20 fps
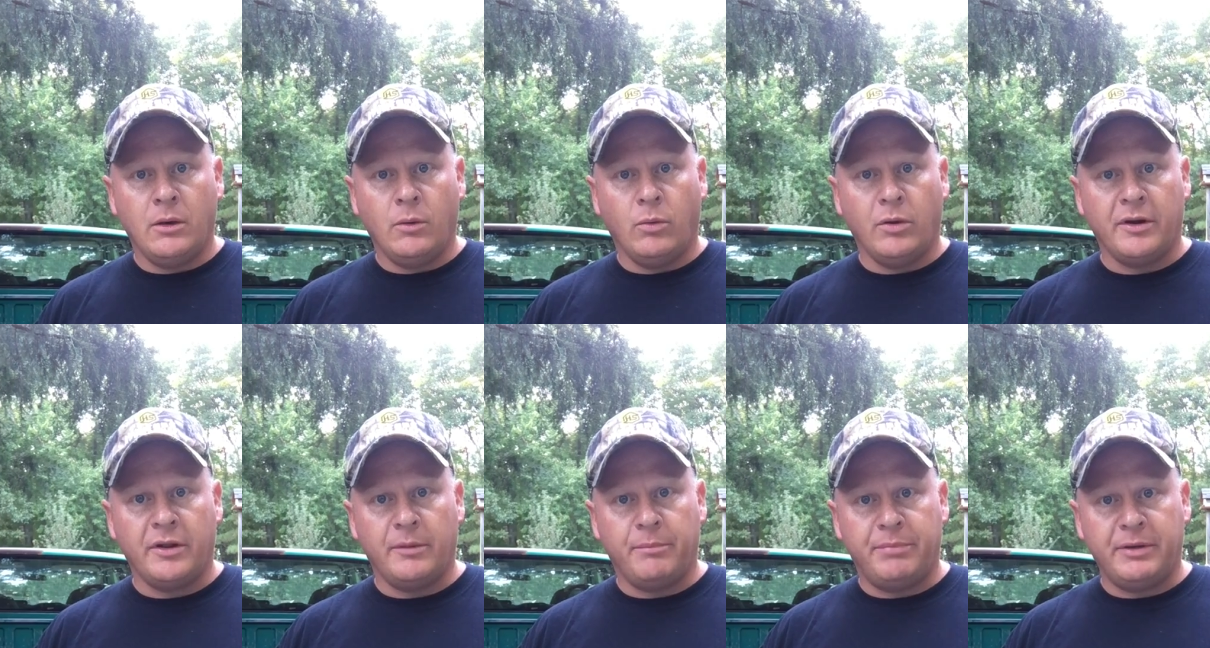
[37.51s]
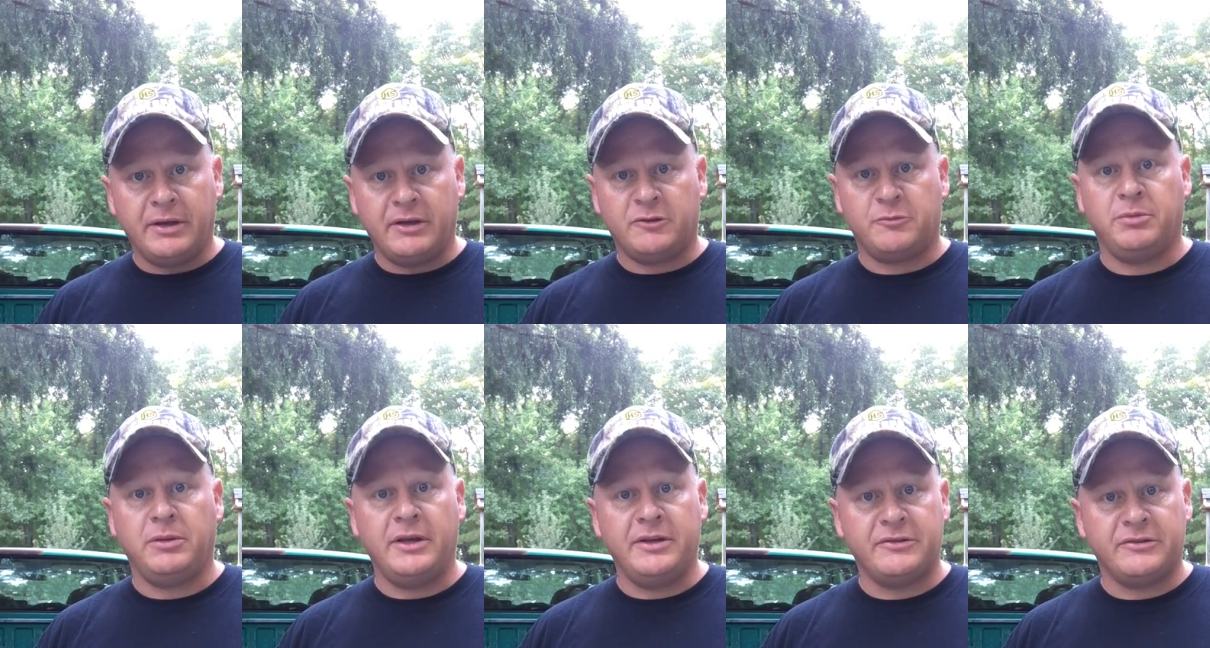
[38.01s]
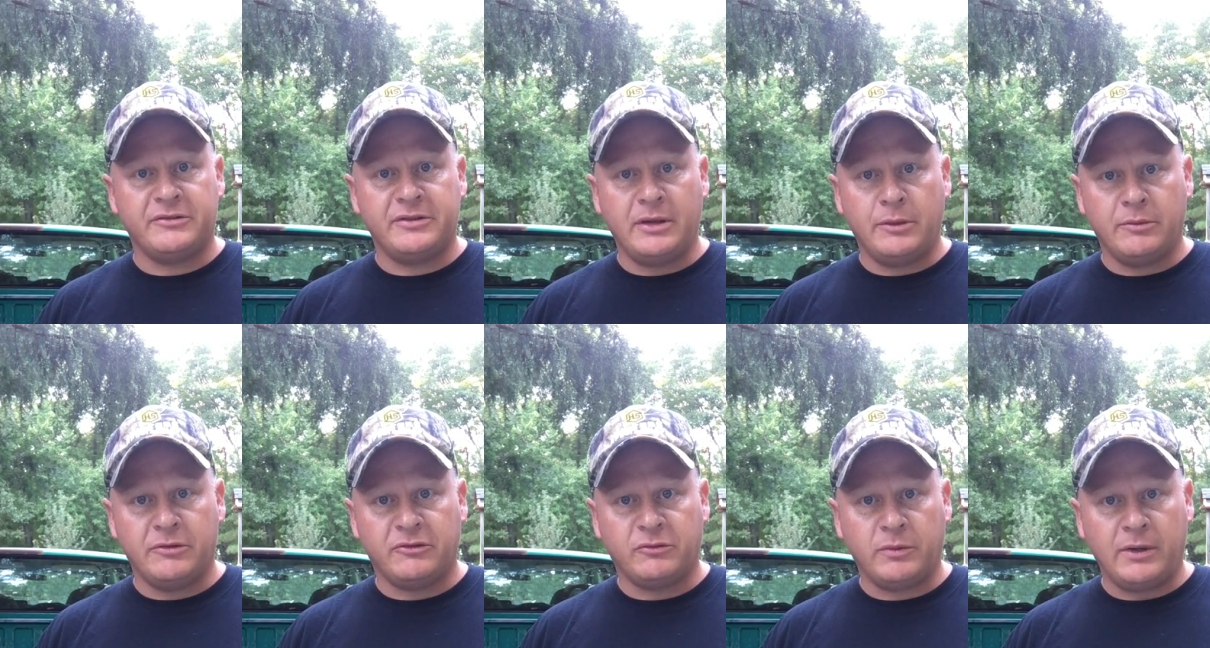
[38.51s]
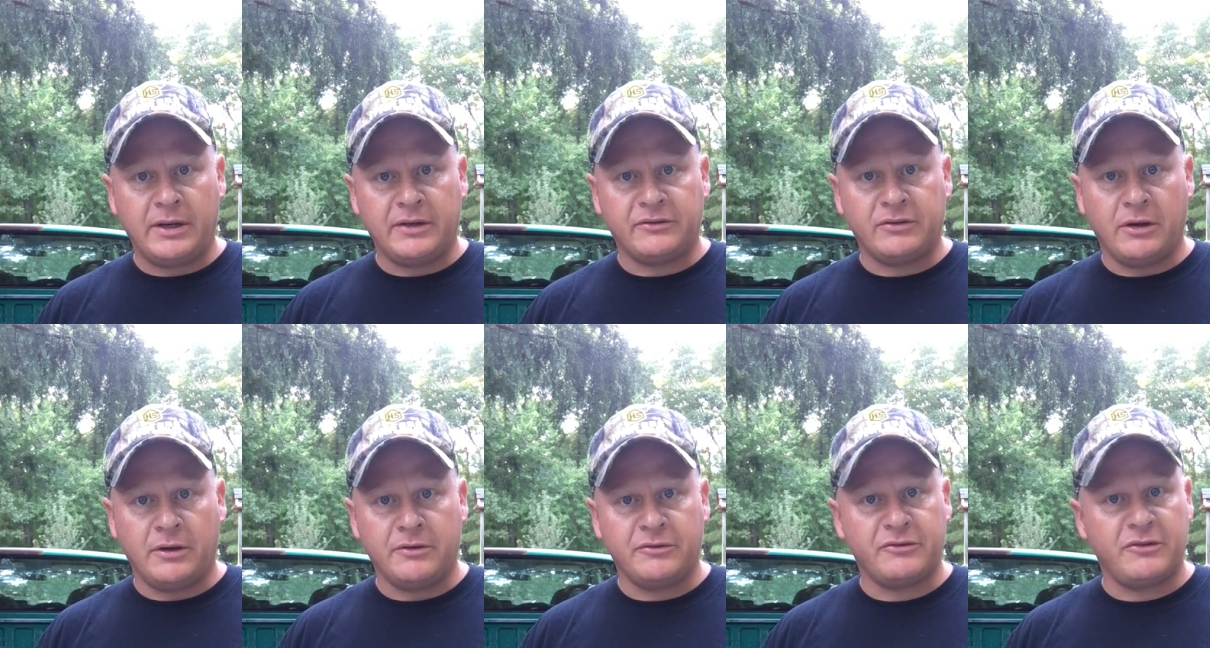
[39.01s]
One of the biggest places that we sweat
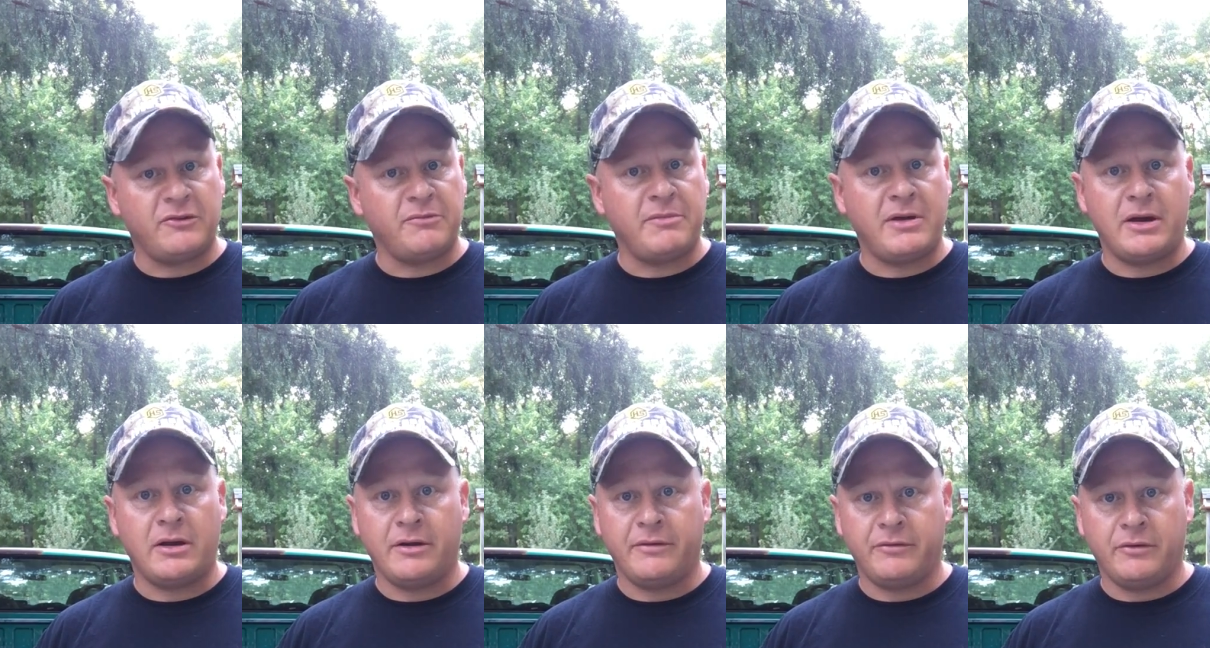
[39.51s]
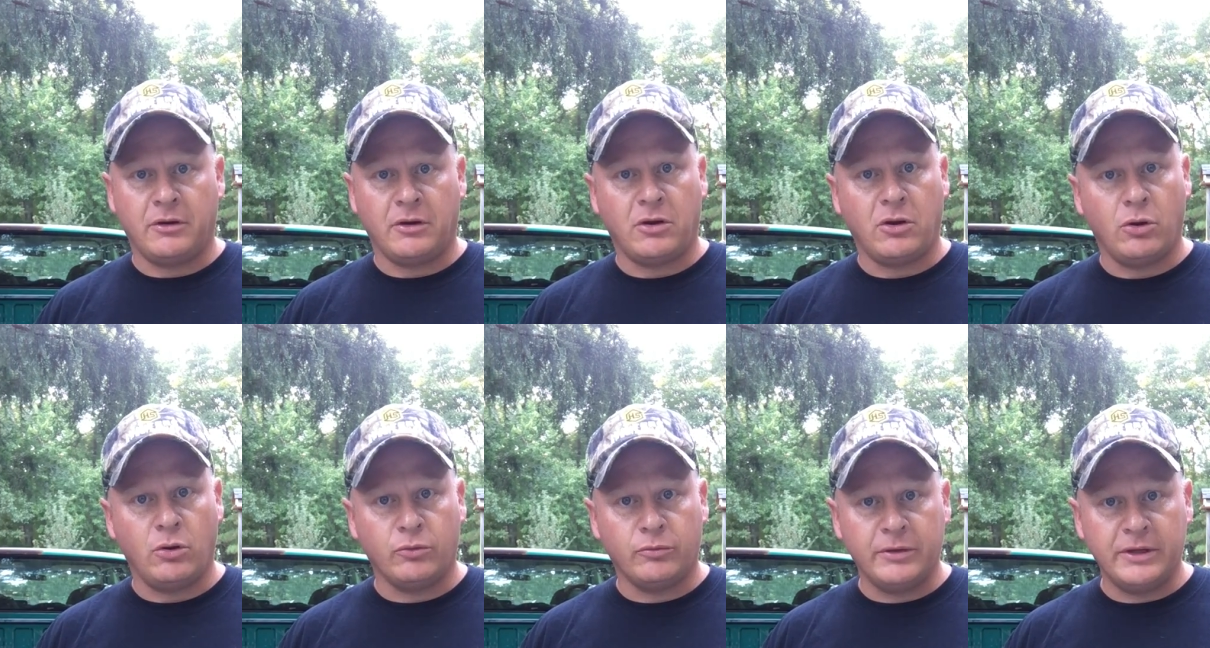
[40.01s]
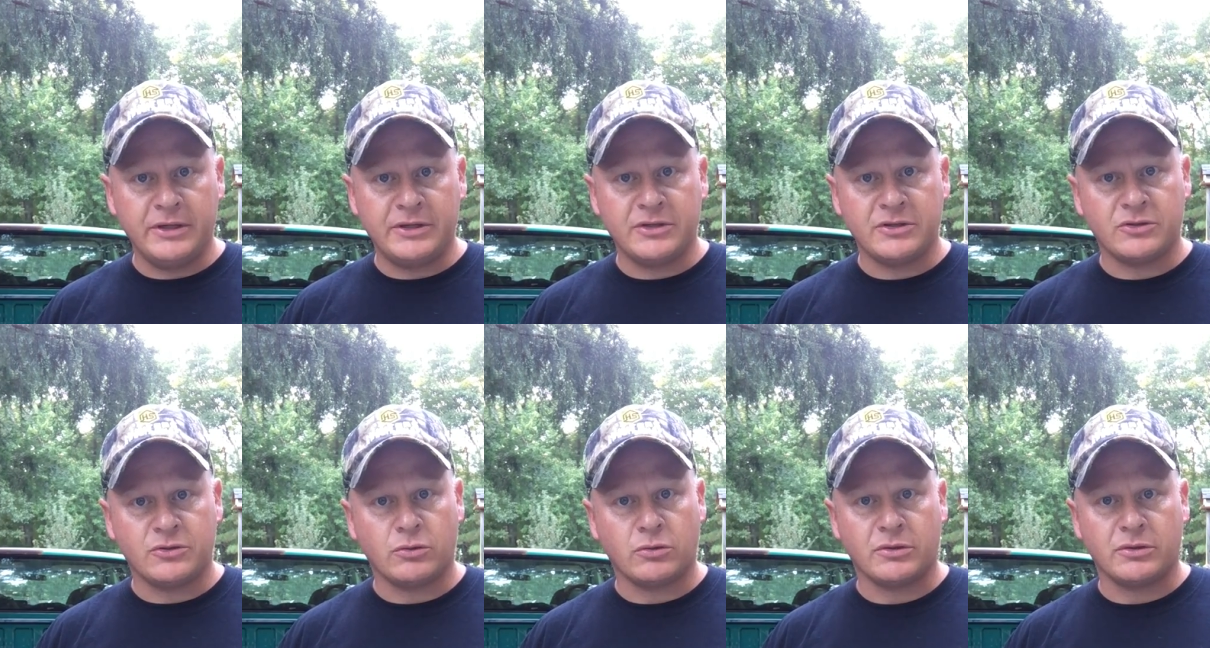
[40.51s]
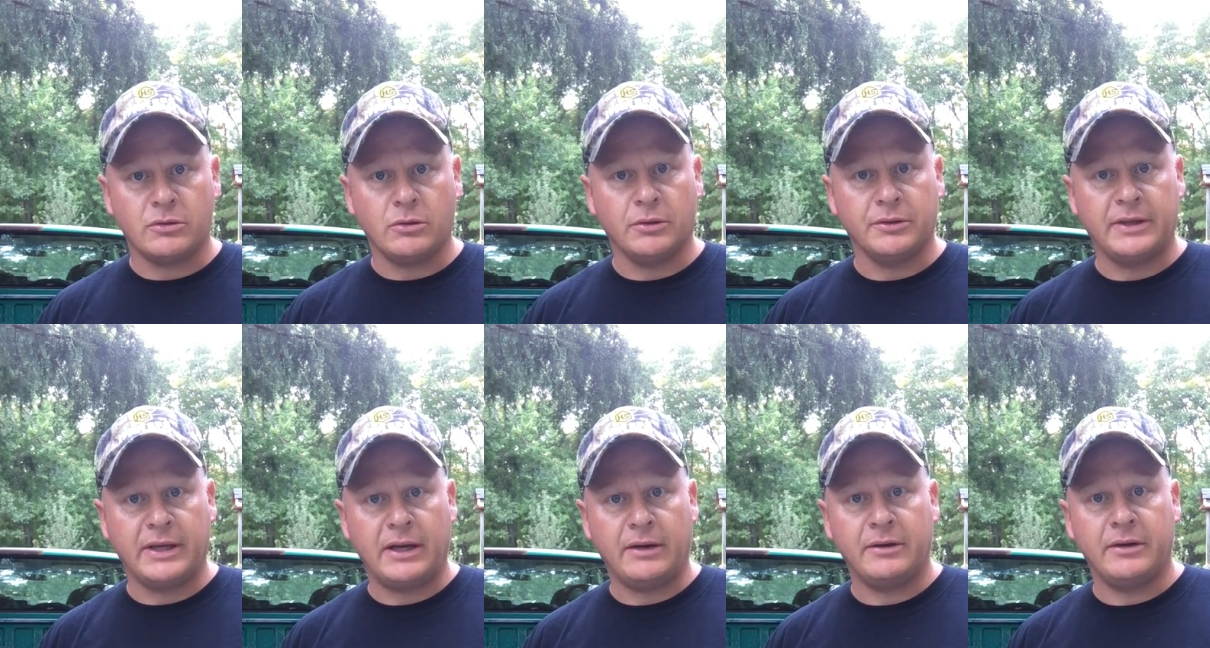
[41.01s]
as hunters, doesn't matter if you're in cold regions or,
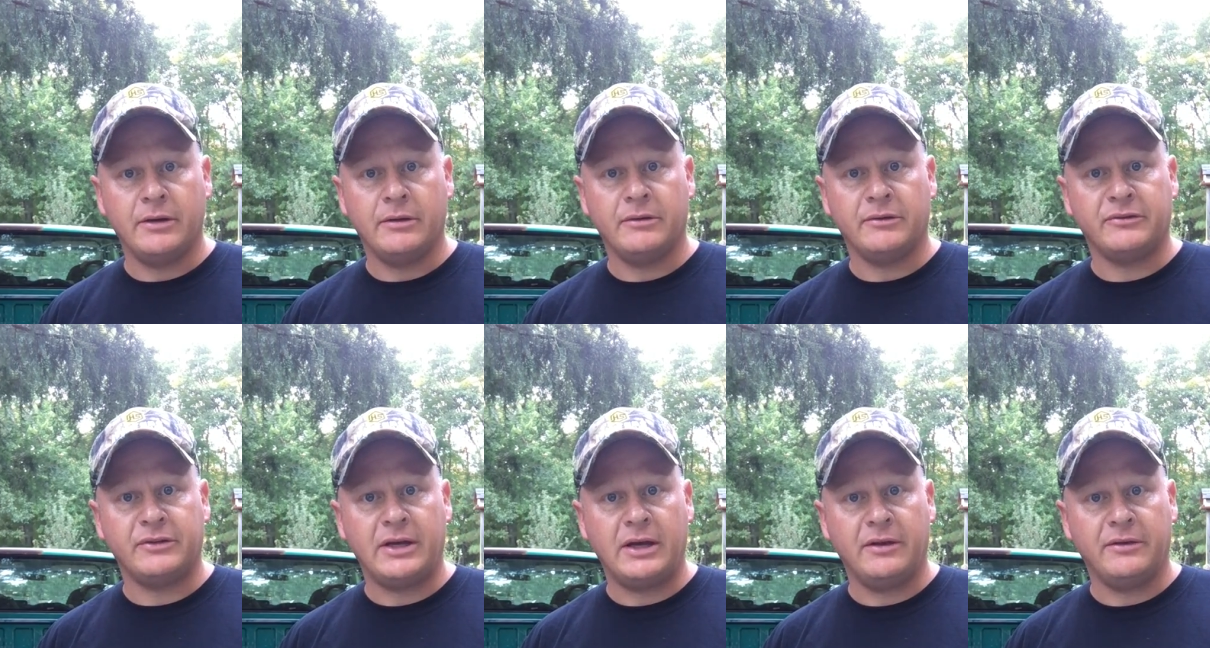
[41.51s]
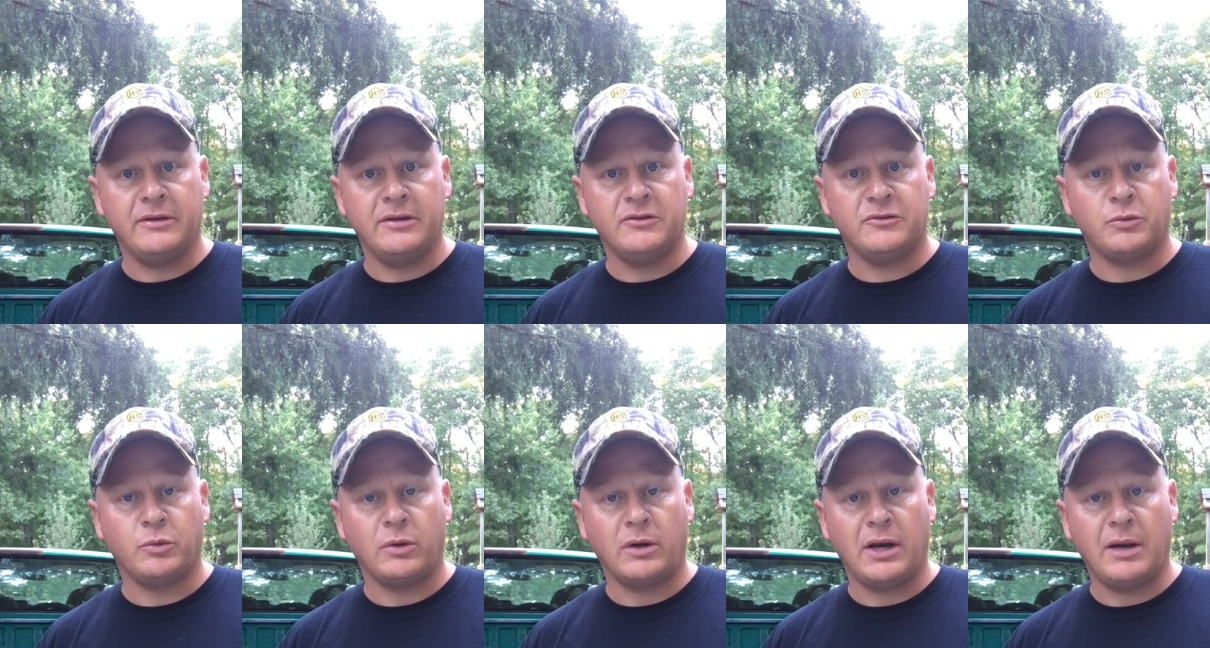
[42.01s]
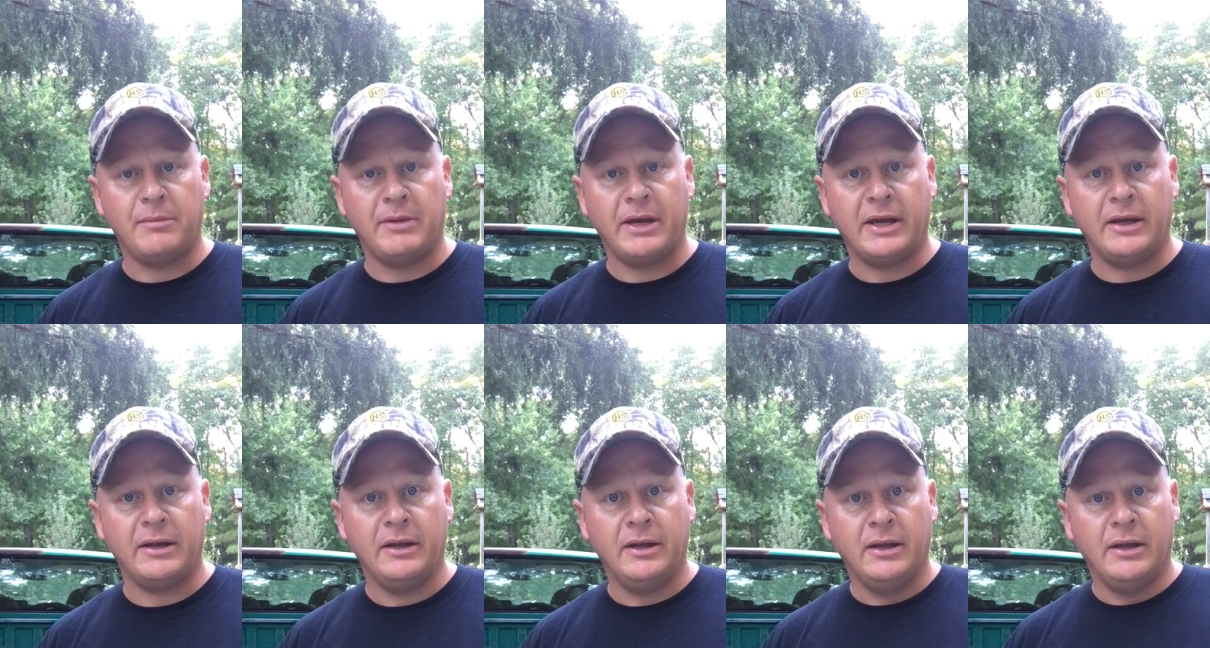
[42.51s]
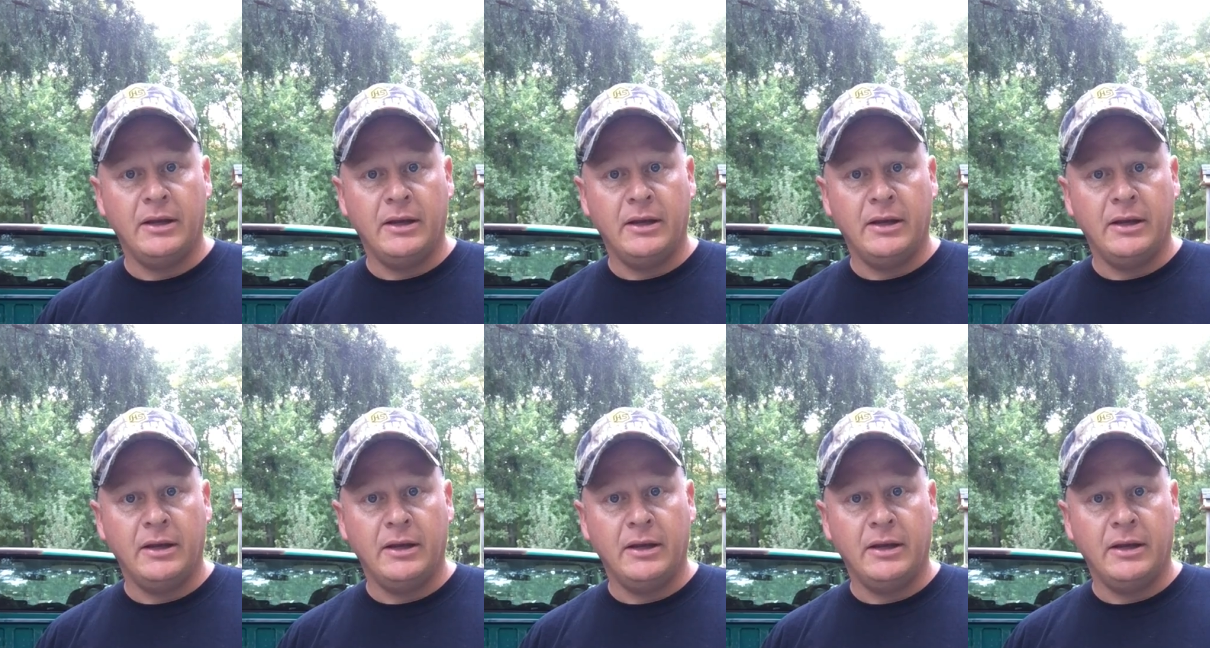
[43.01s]
or down here in the southeast where I'm at,